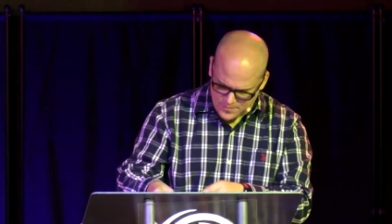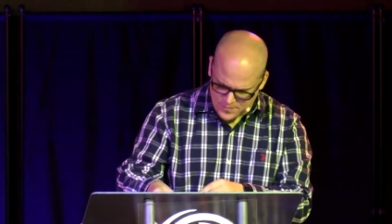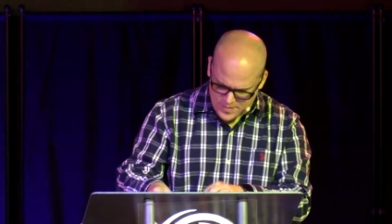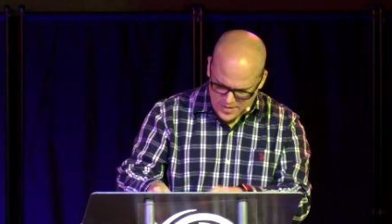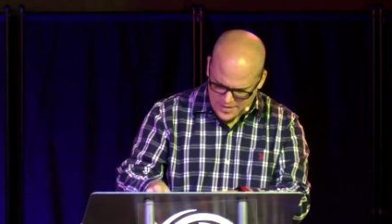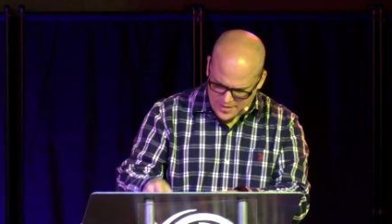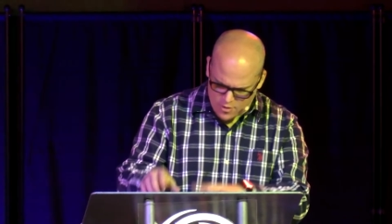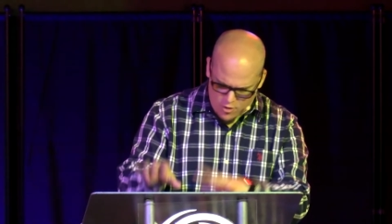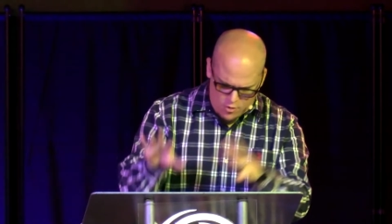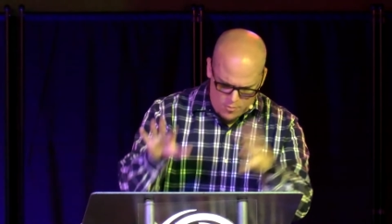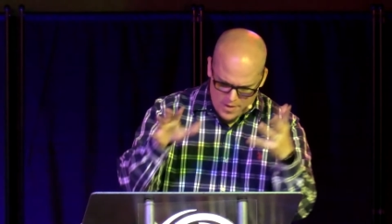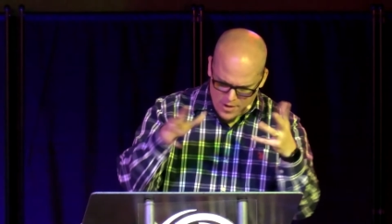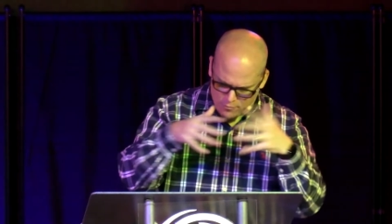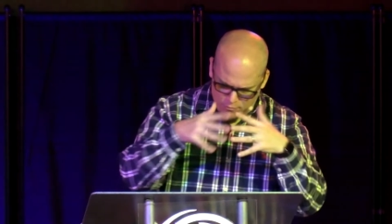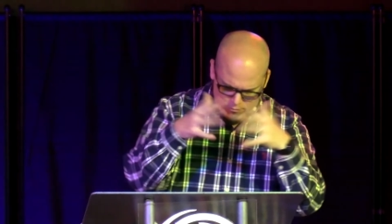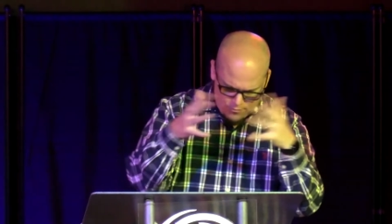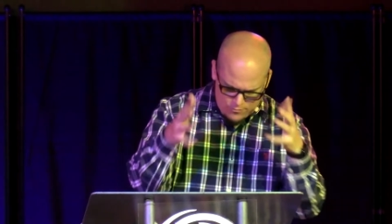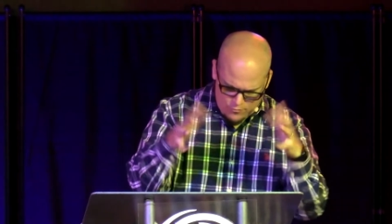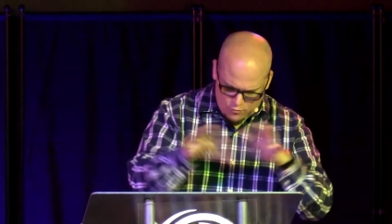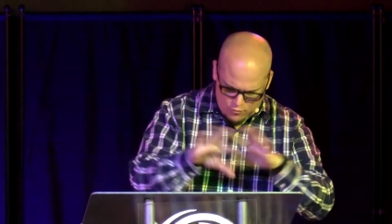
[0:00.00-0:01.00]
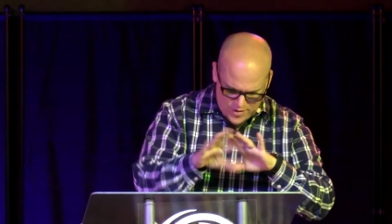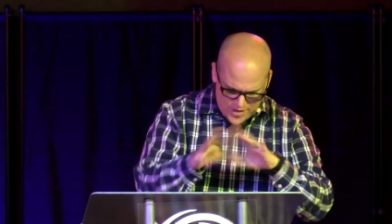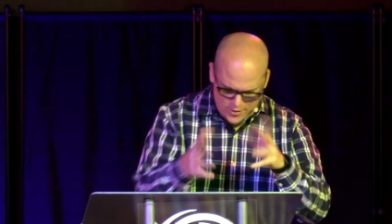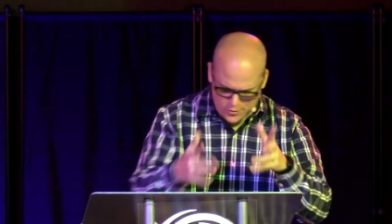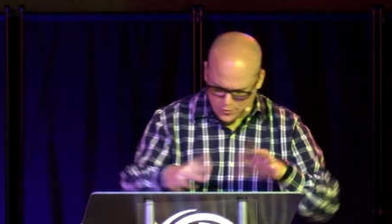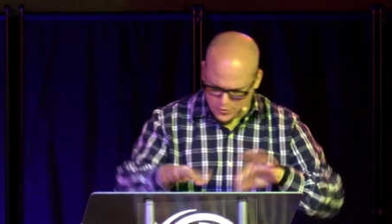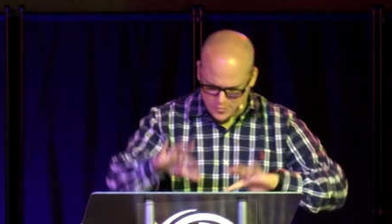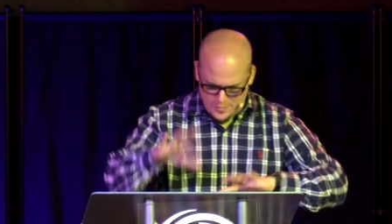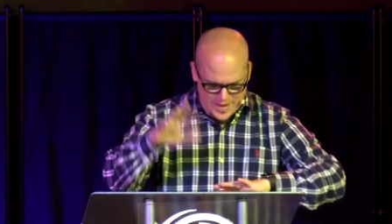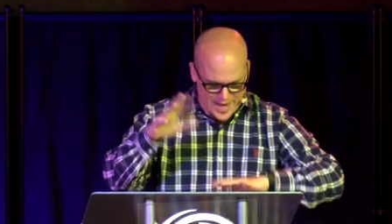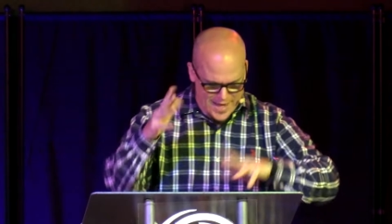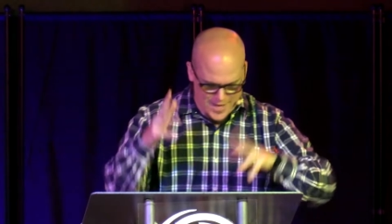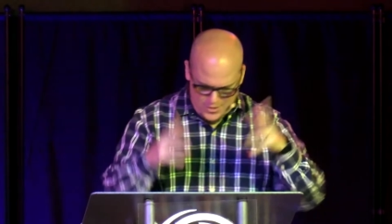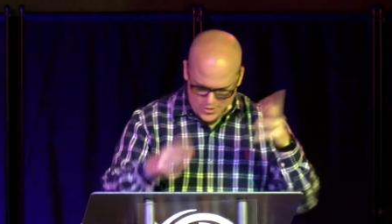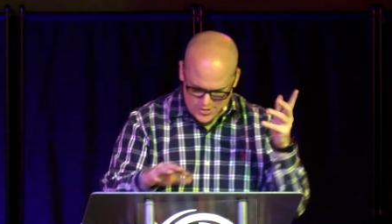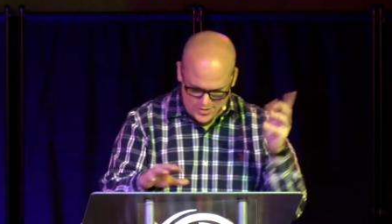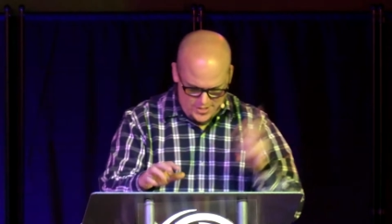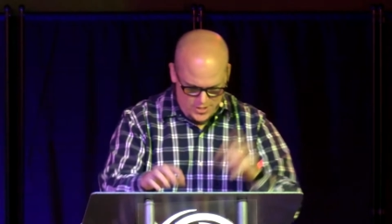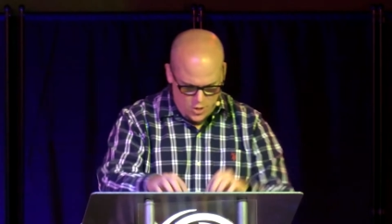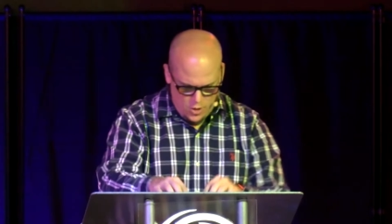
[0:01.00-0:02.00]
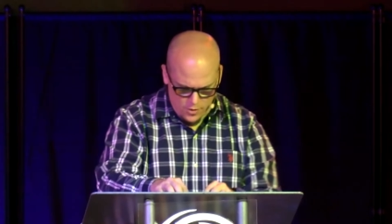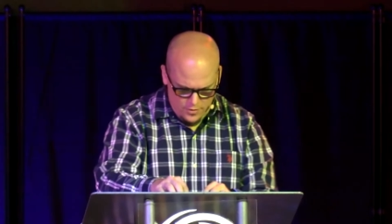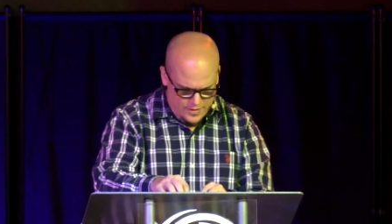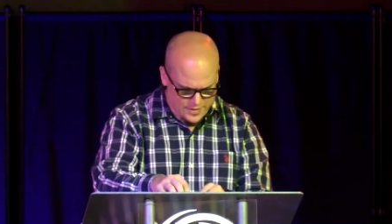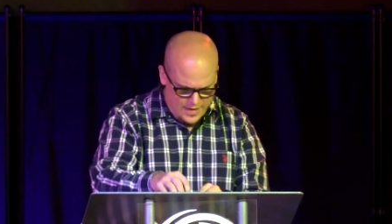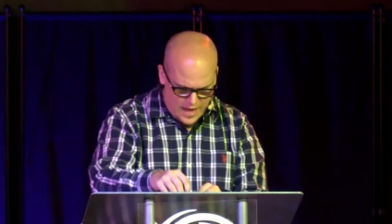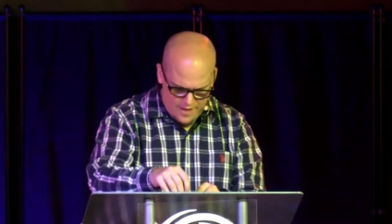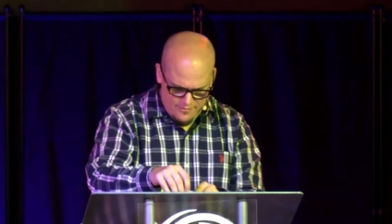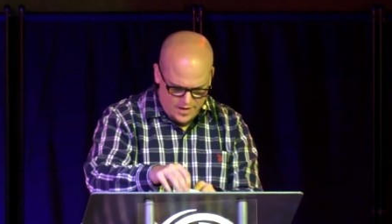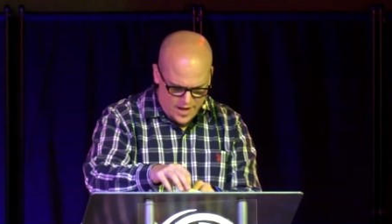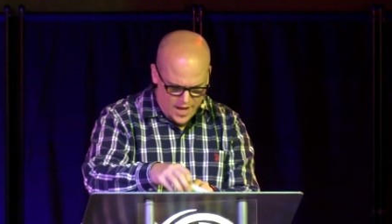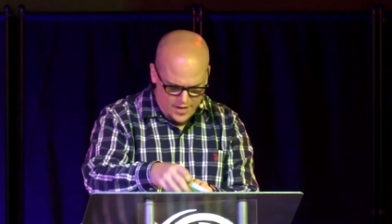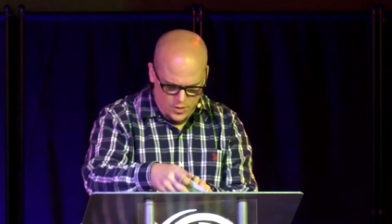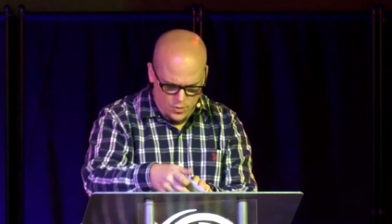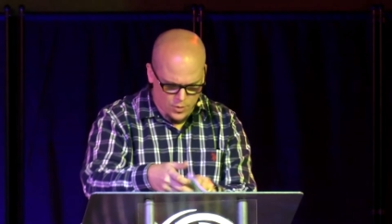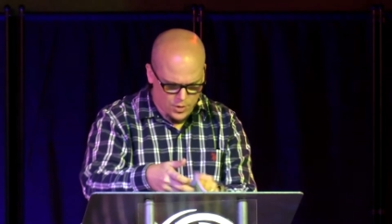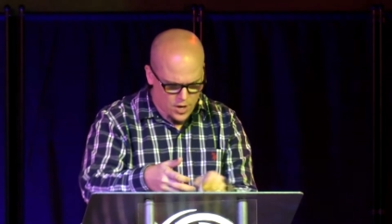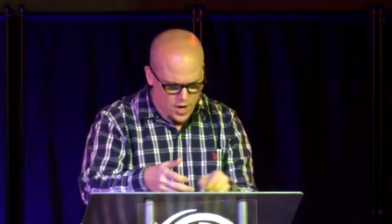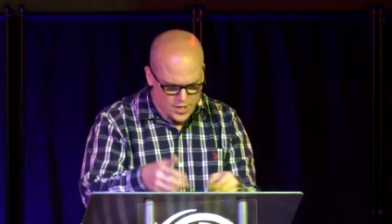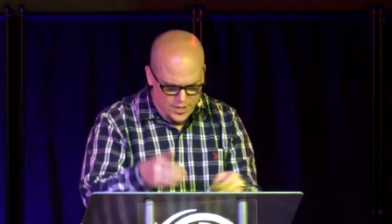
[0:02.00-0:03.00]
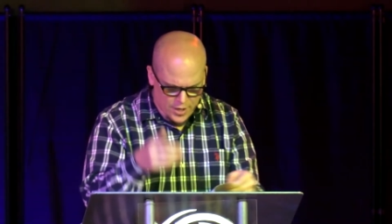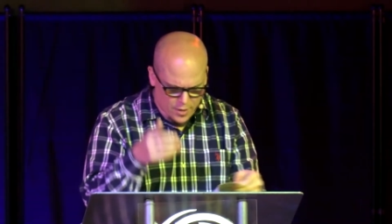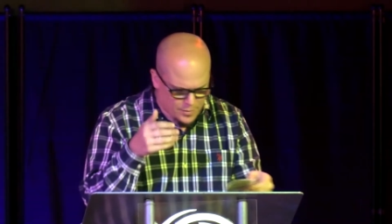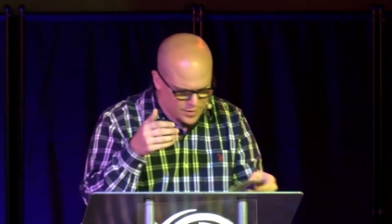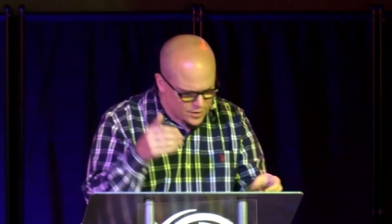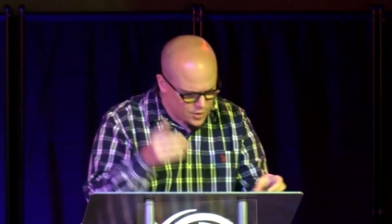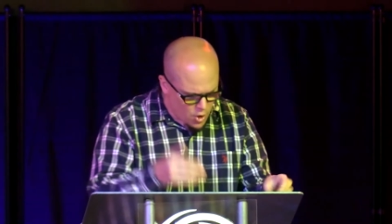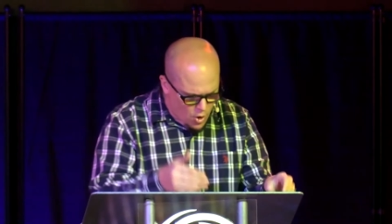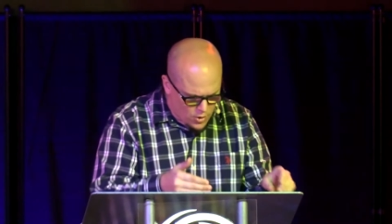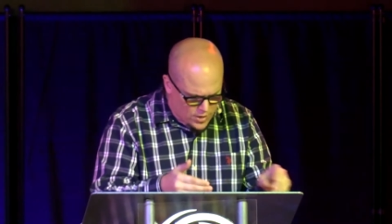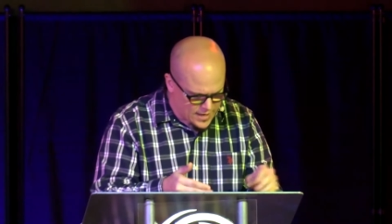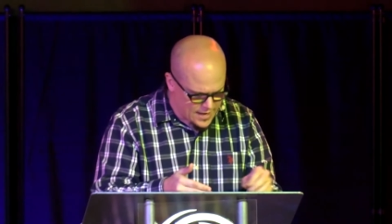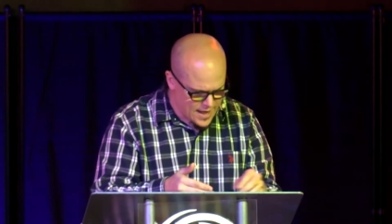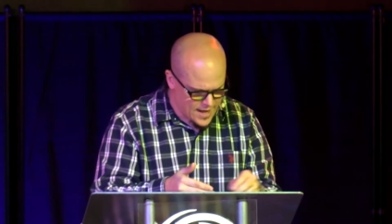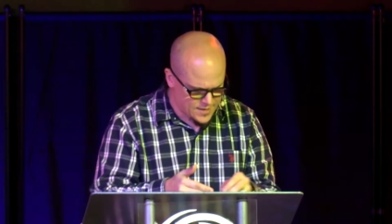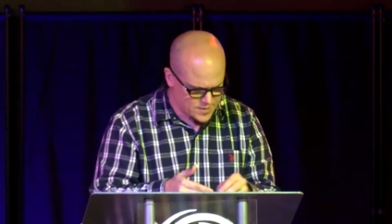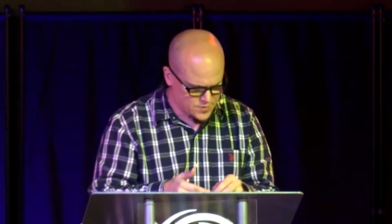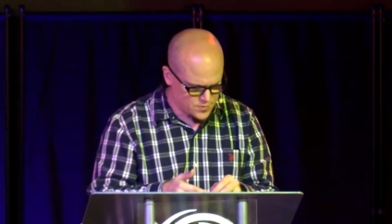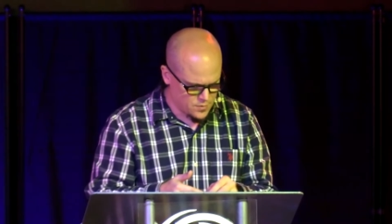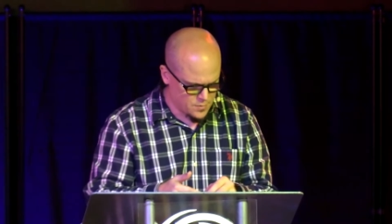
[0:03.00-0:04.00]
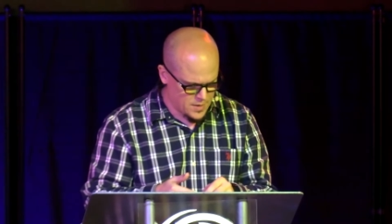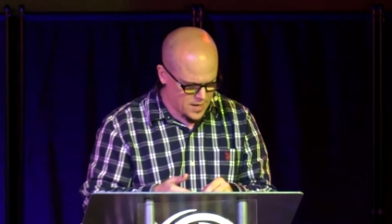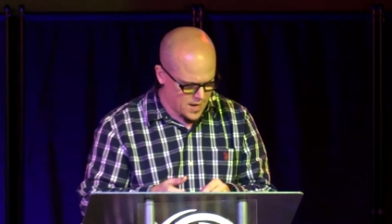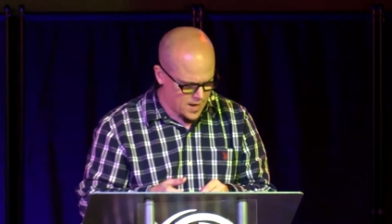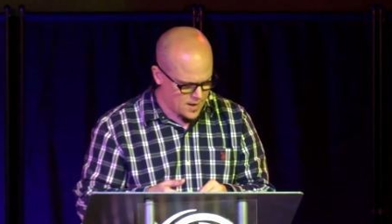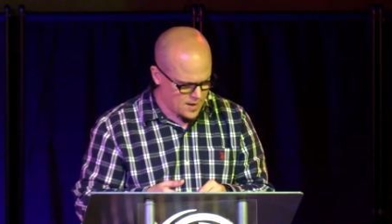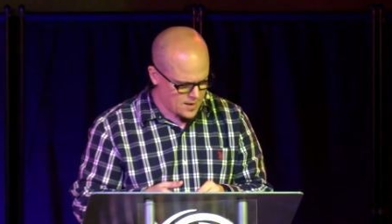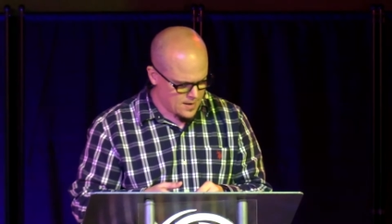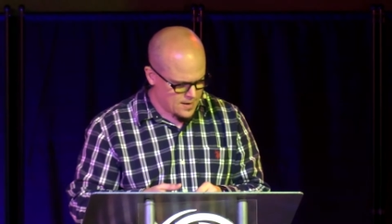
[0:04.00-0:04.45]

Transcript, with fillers: like all my wrinkled pages and all that I've got going on here, but it all connects for me.